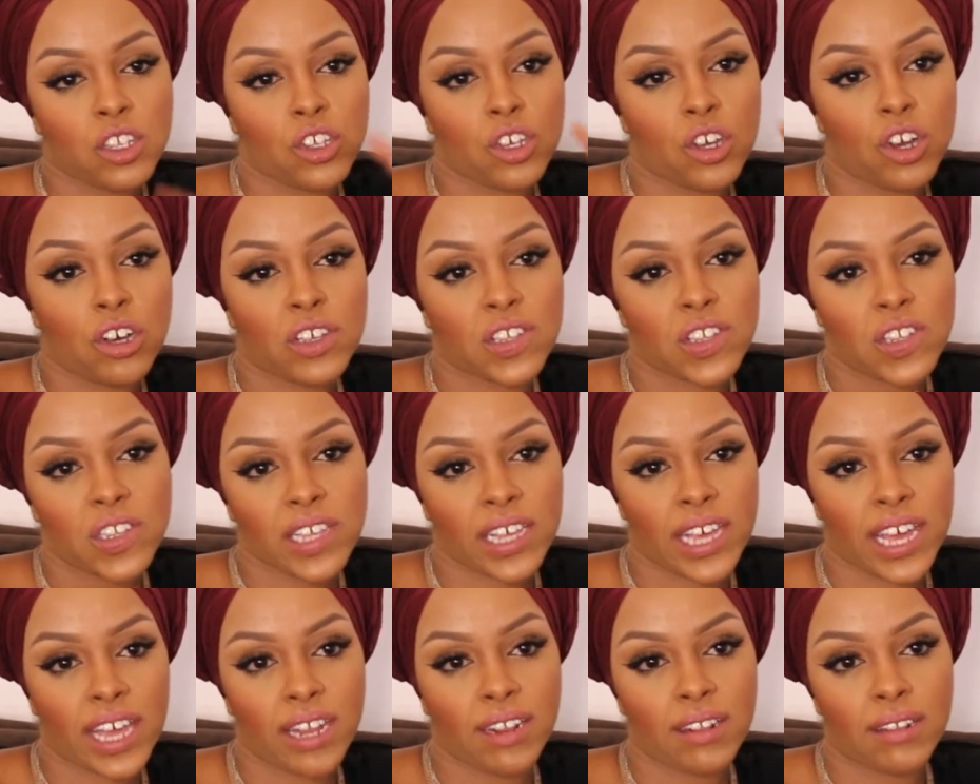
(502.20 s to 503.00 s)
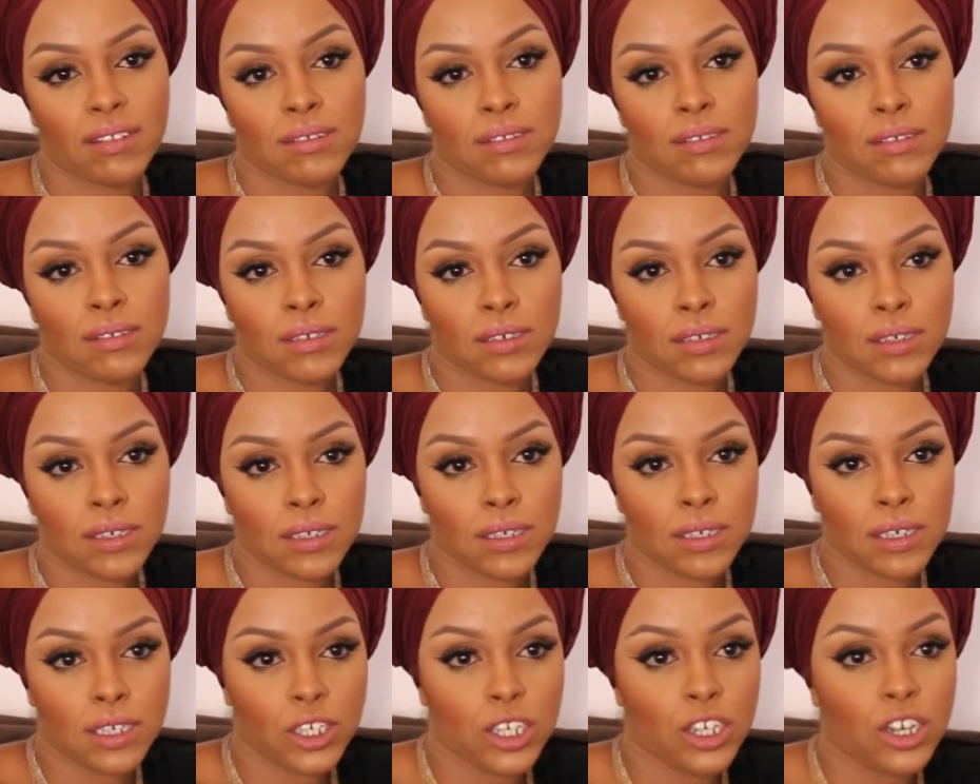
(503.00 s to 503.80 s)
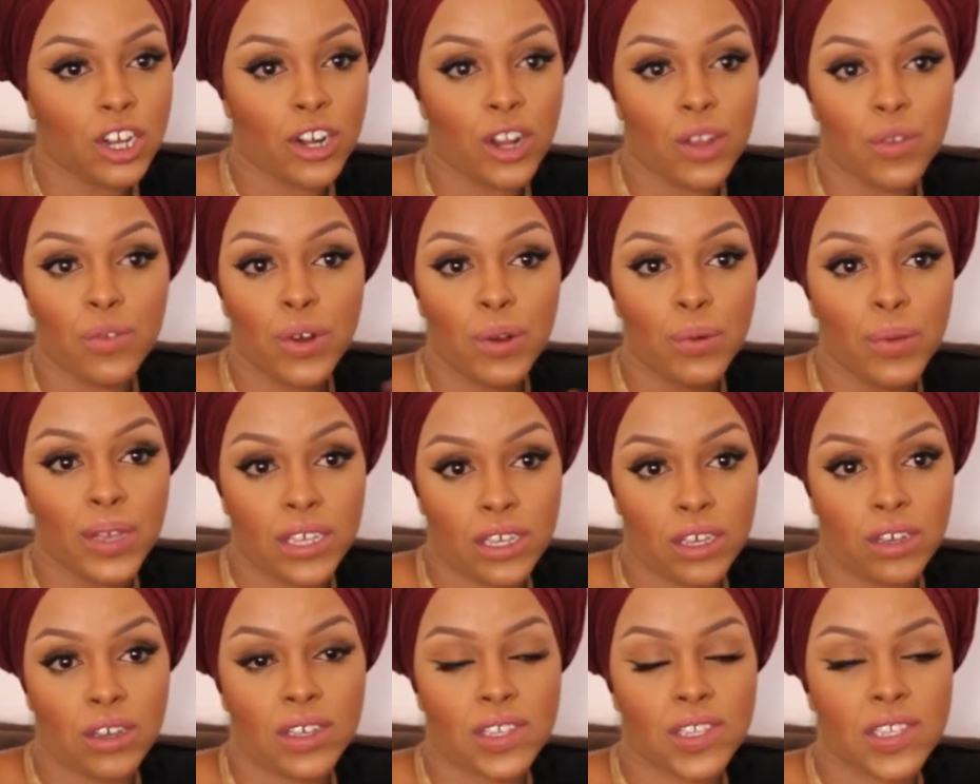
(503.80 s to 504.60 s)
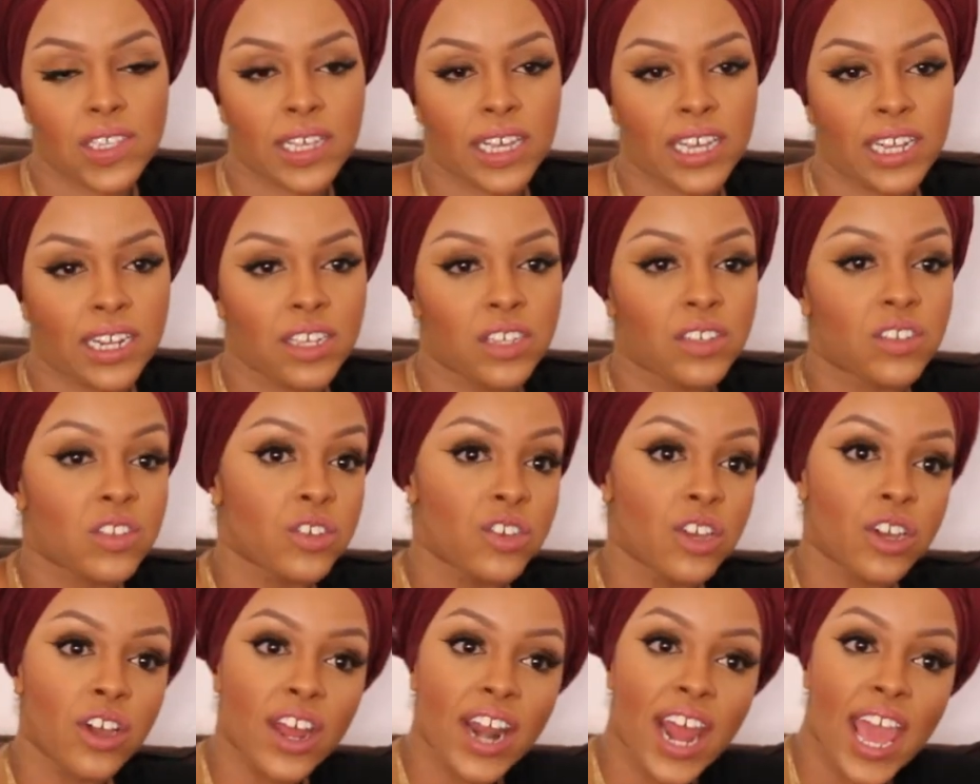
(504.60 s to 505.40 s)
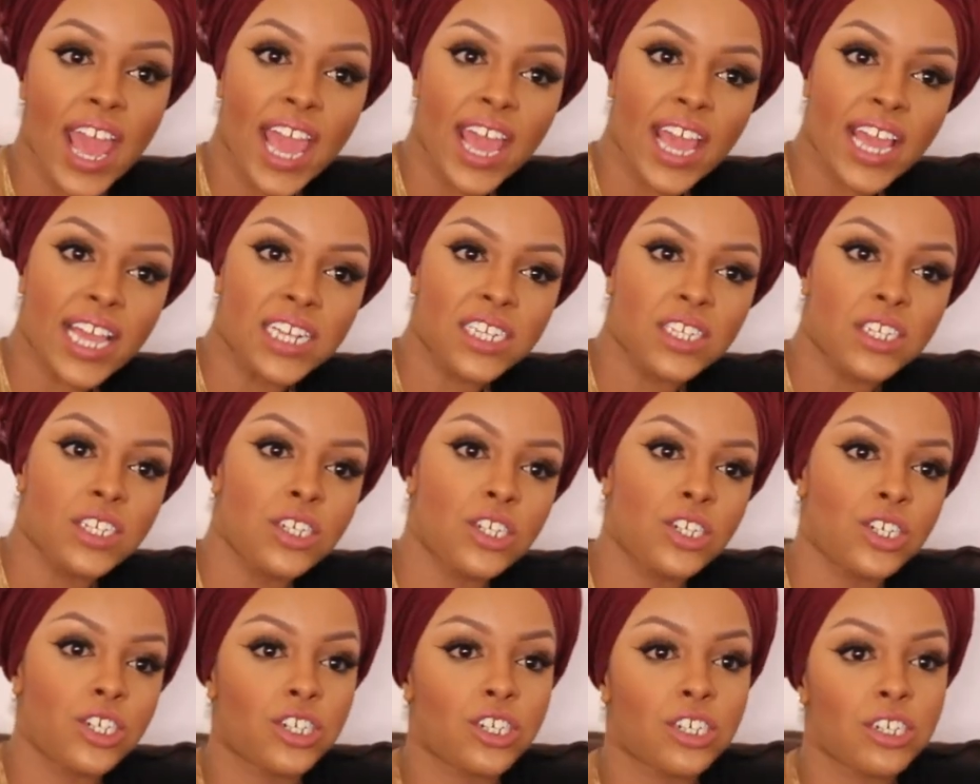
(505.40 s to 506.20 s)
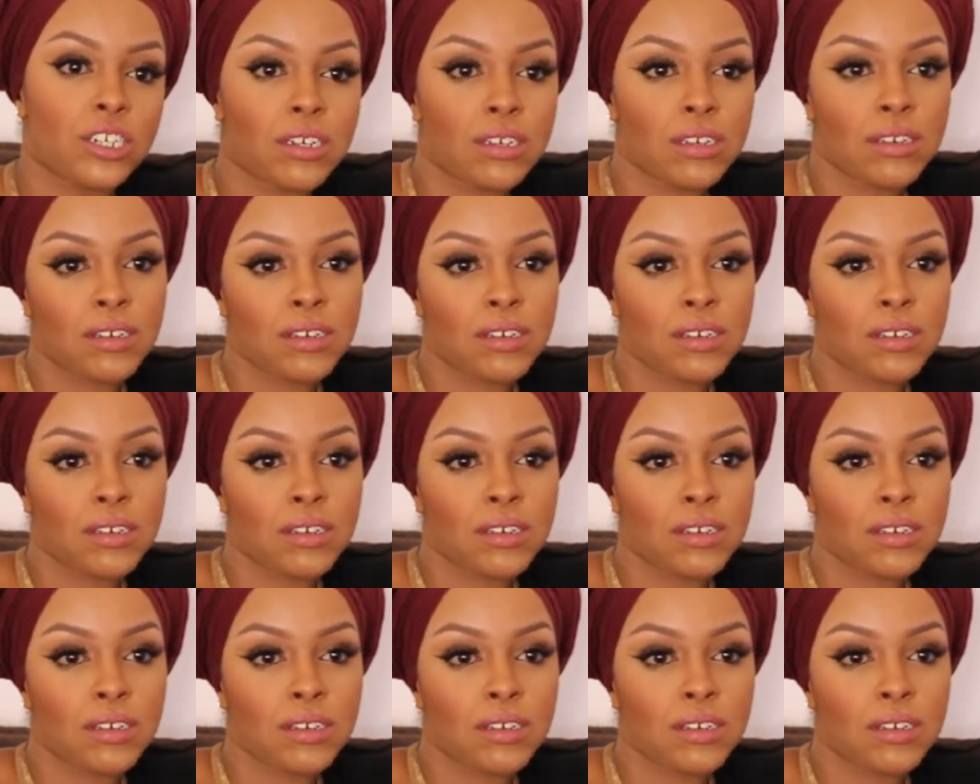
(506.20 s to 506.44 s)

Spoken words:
is your skin. You're gonna ruin your skin, you're gonna age.